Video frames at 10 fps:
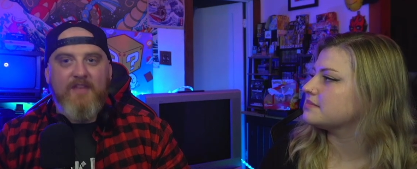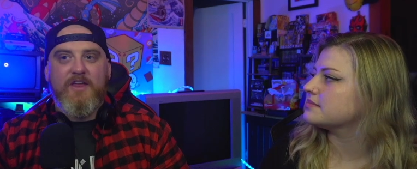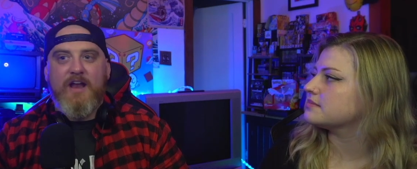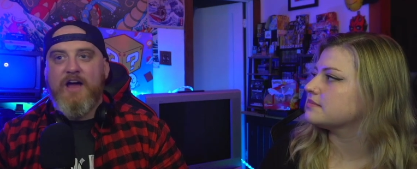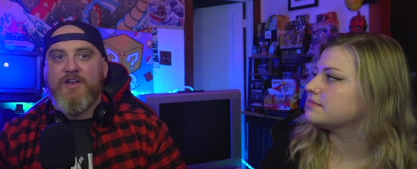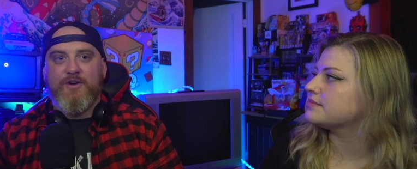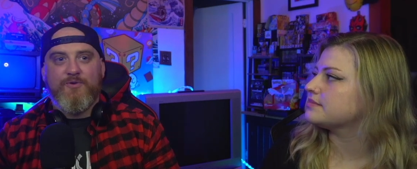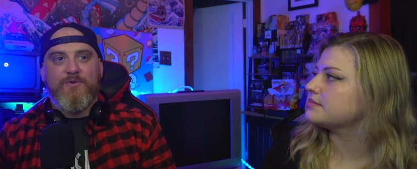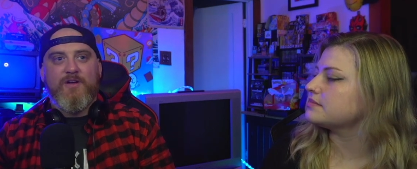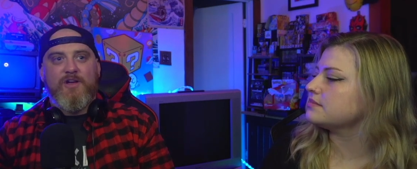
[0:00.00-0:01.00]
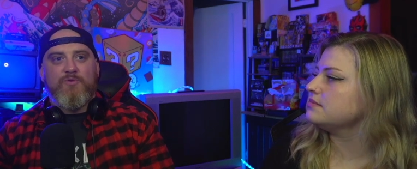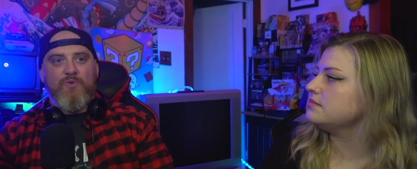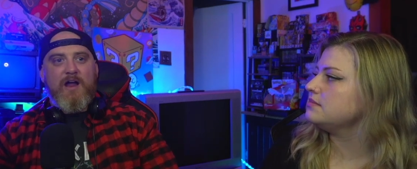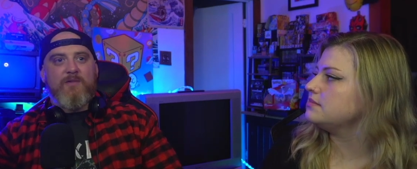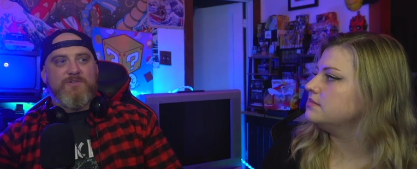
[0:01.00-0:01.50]
Speaker 1: that I knew
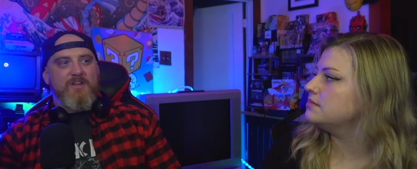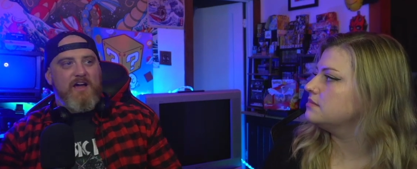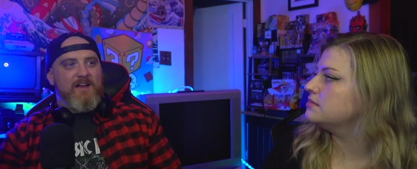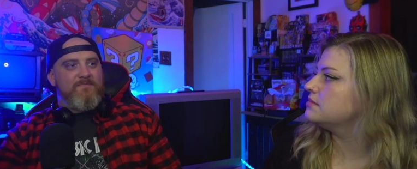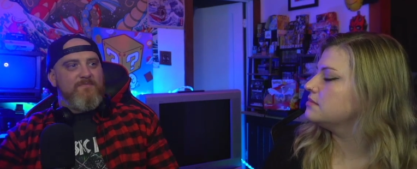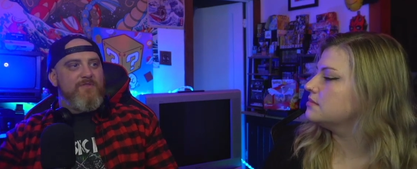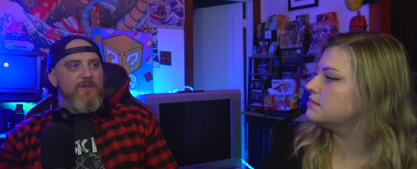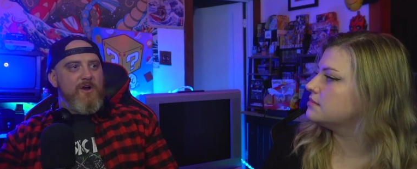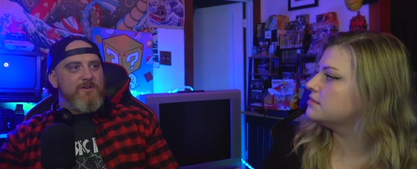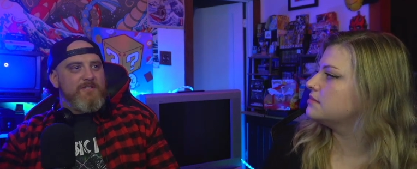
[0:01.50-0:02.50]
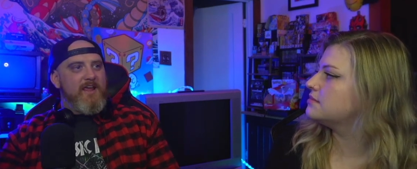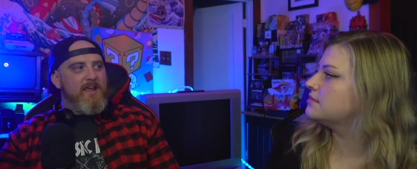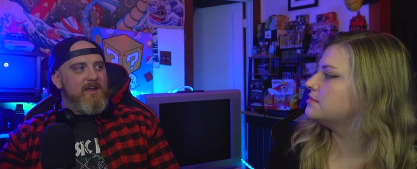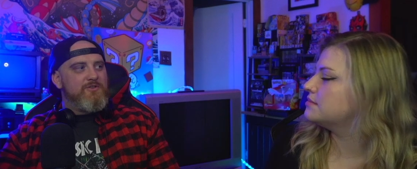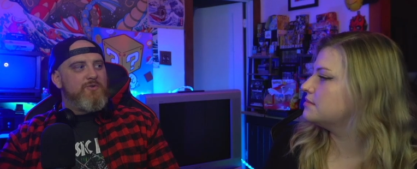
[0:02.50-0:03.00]
when I was like
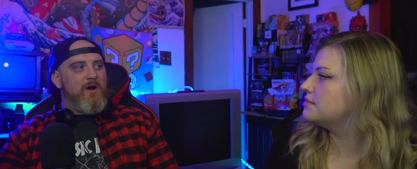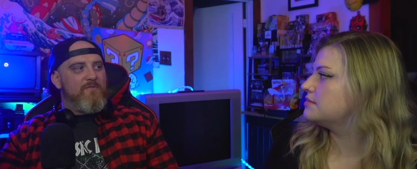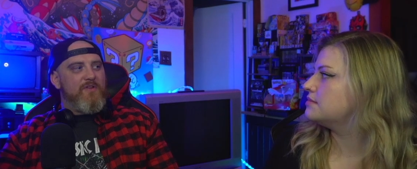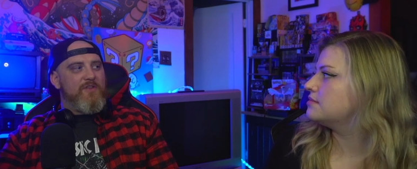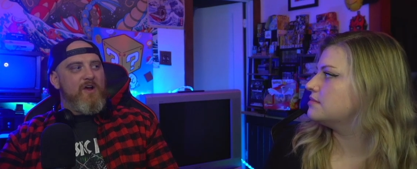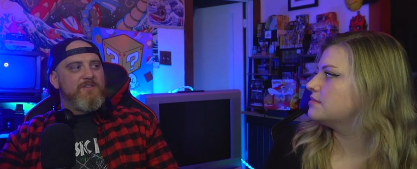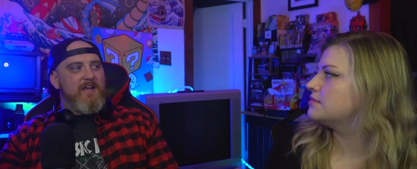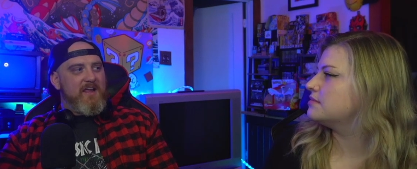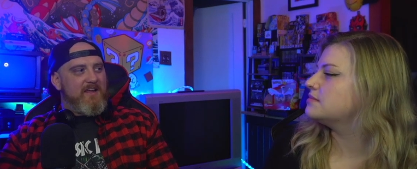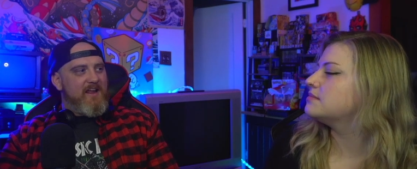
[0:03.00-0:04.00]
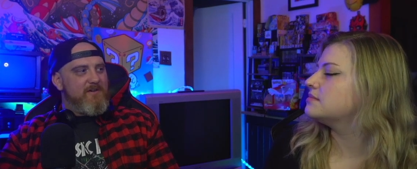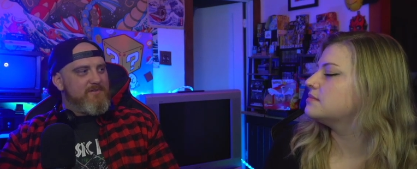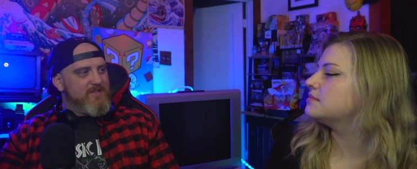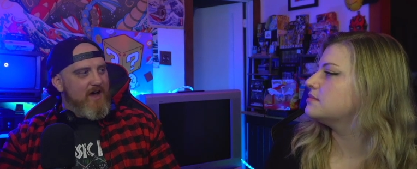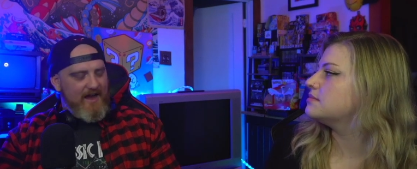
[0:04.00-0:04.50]
13, 12 or 13. He
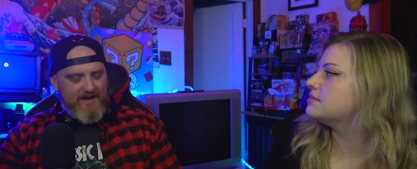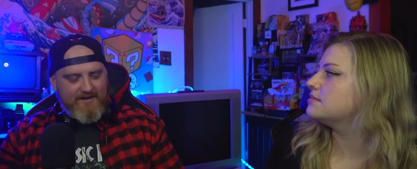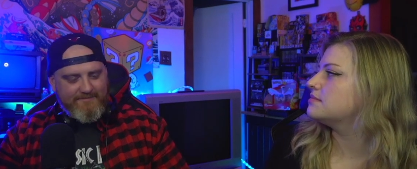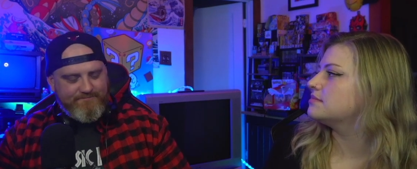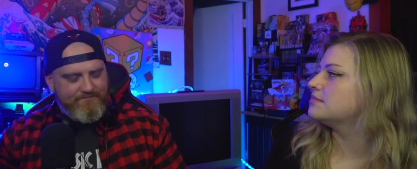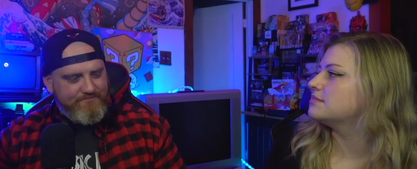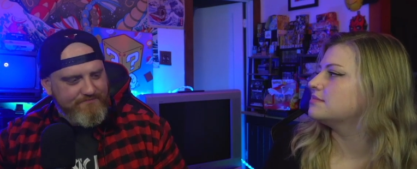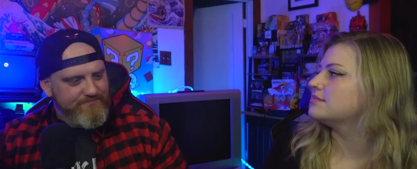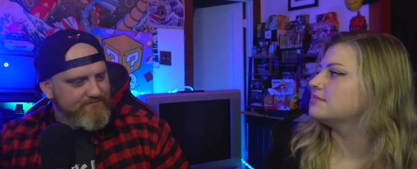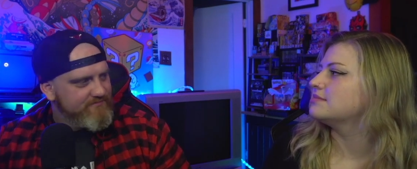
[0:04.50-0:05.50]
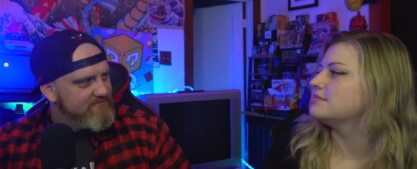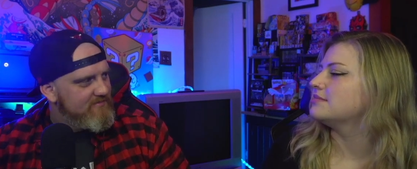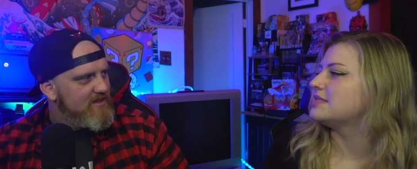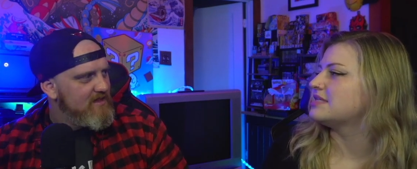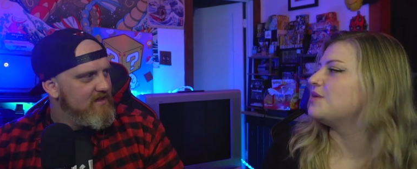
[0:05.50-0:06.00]
was like.
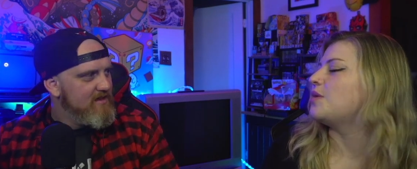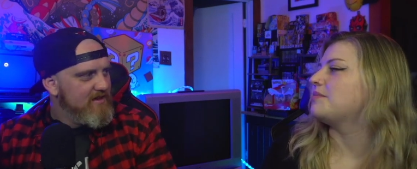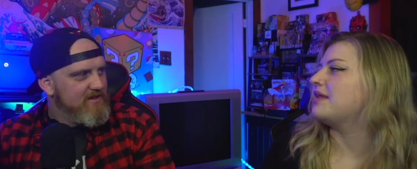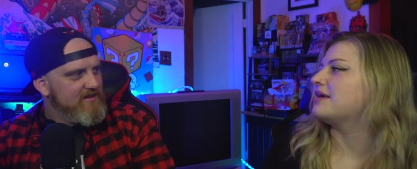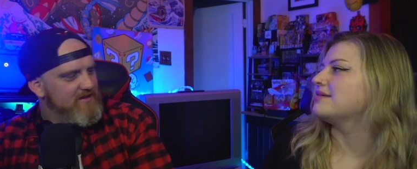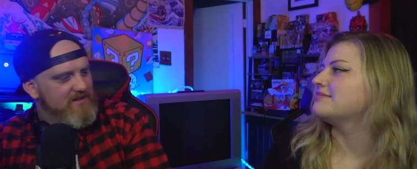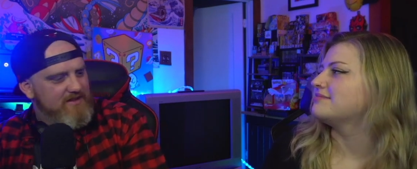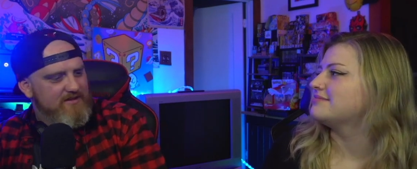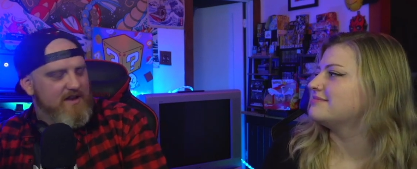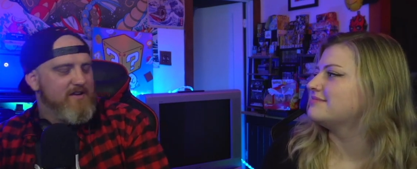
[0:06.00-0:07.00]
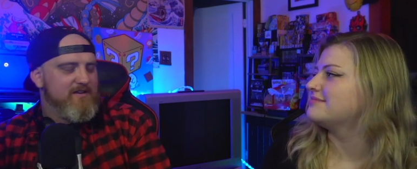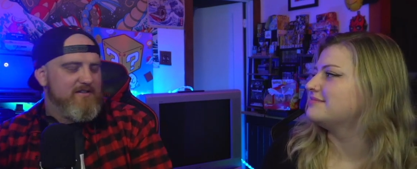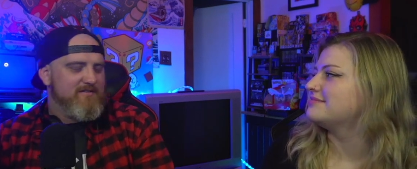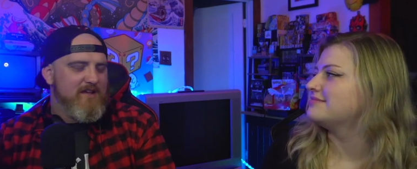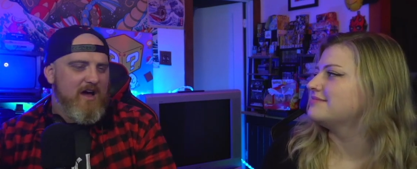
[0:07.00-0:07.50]
Speaker 2: Is this who I'm thinking?
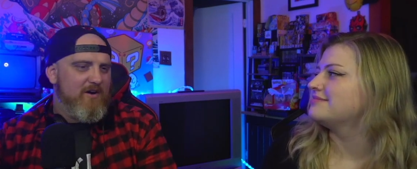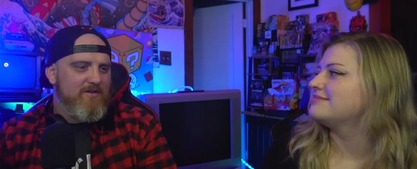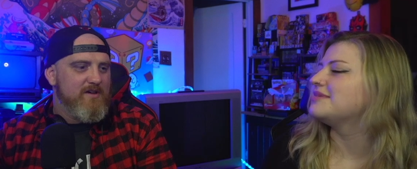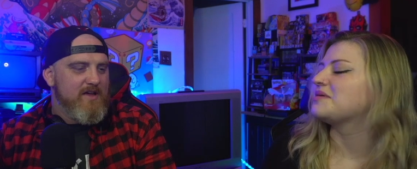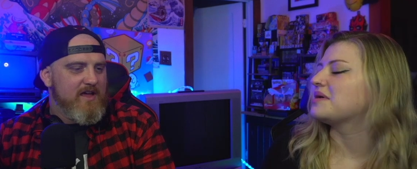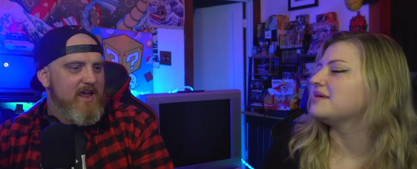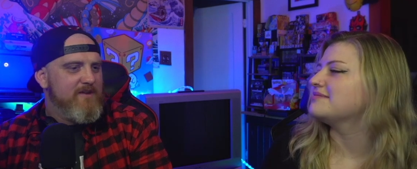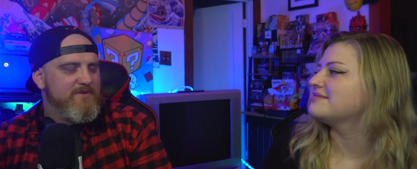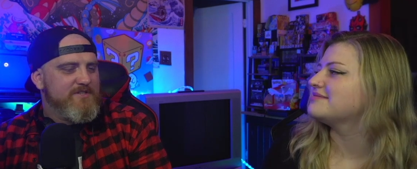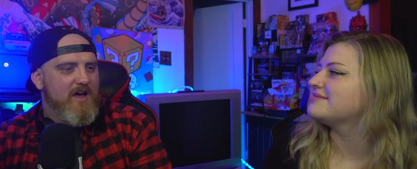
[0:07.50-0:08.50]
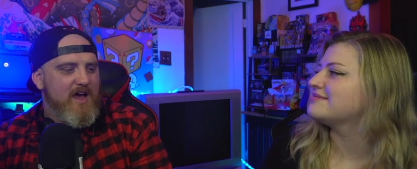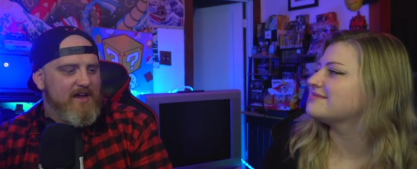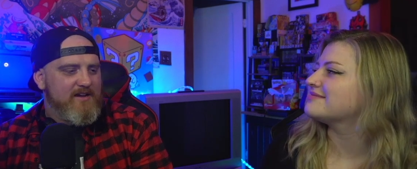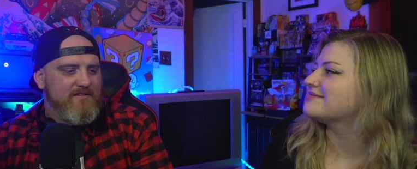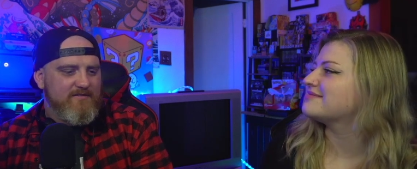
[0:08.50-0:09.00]
Speaker 1: Mm, no. Okay. He was like,
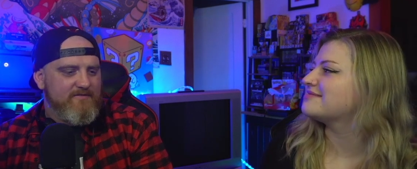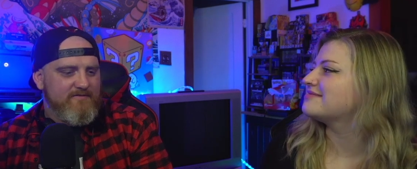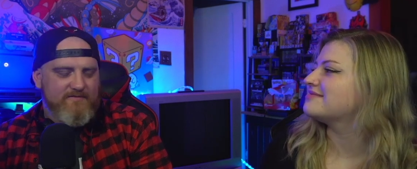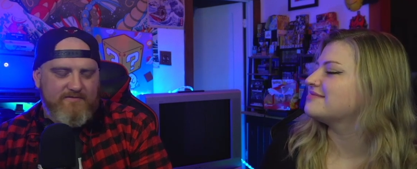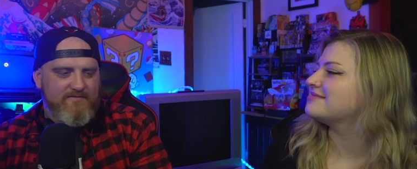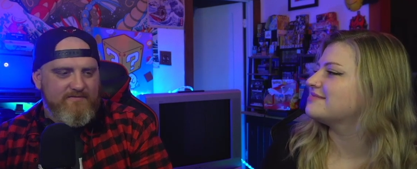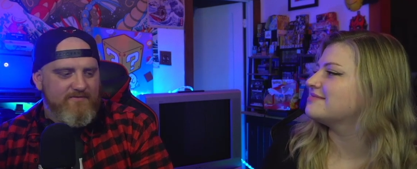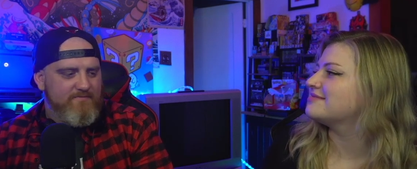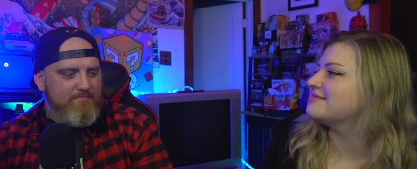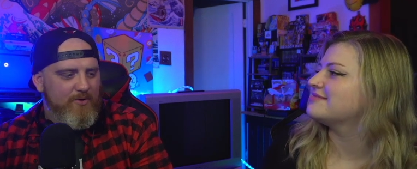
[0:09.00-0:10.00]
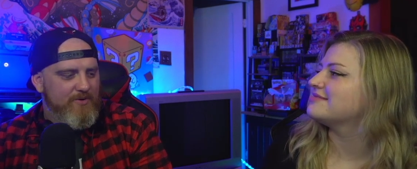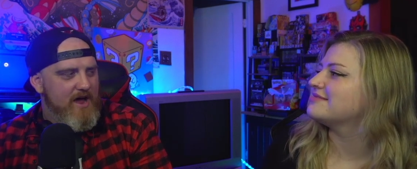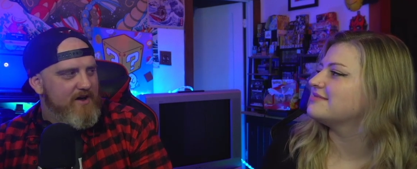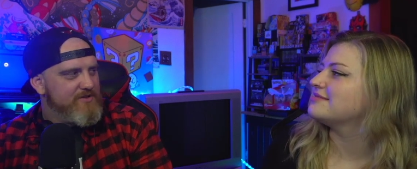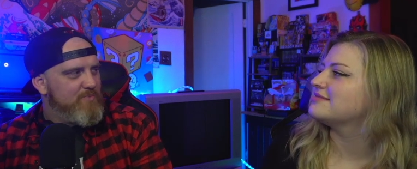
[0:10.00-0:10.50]
pulled
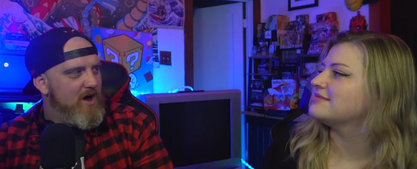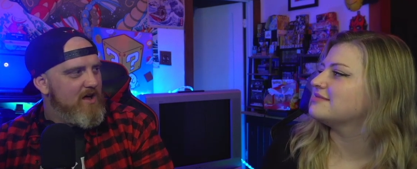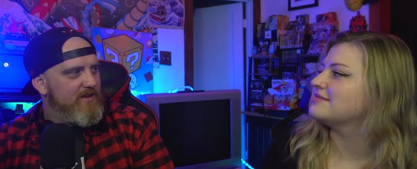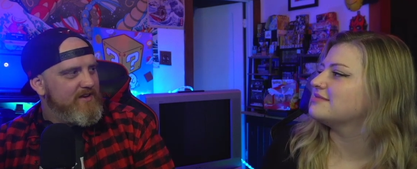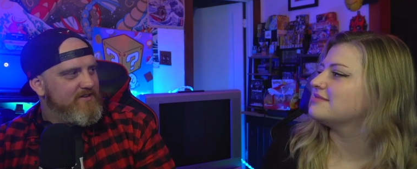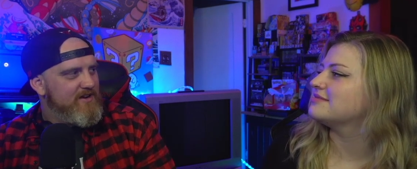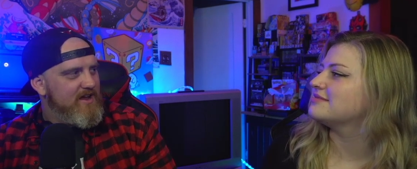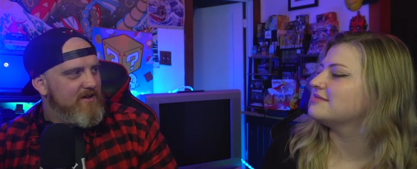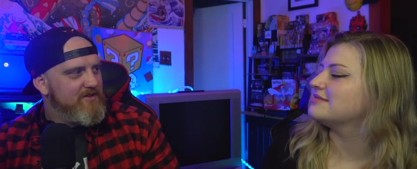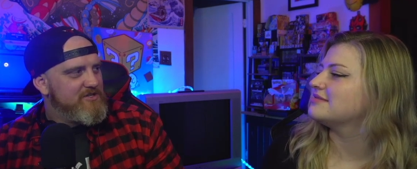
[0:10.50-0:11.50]
out his wallet, you know, this